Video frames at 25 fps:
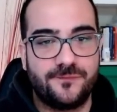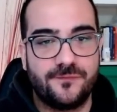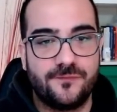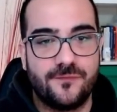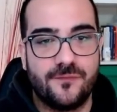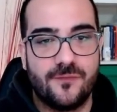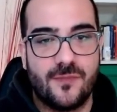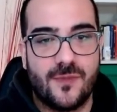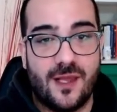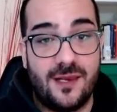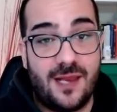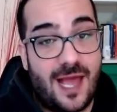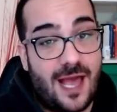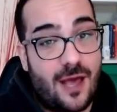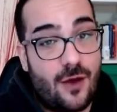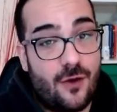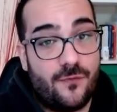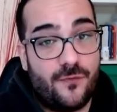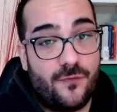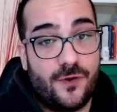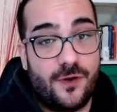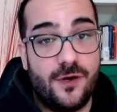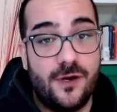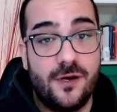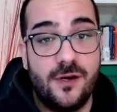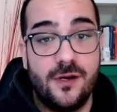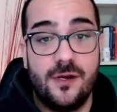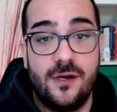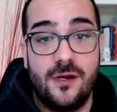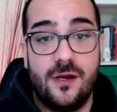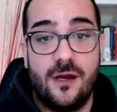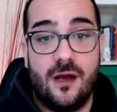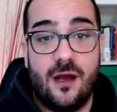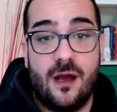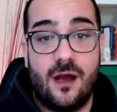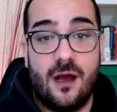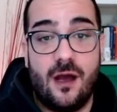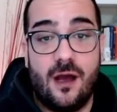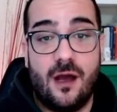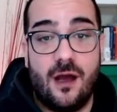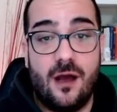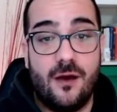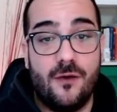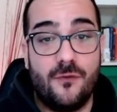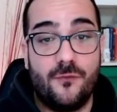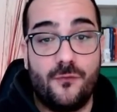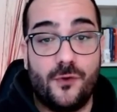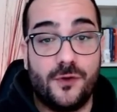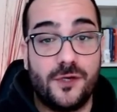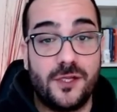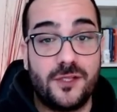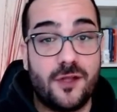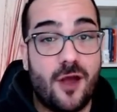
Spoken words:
And however, for the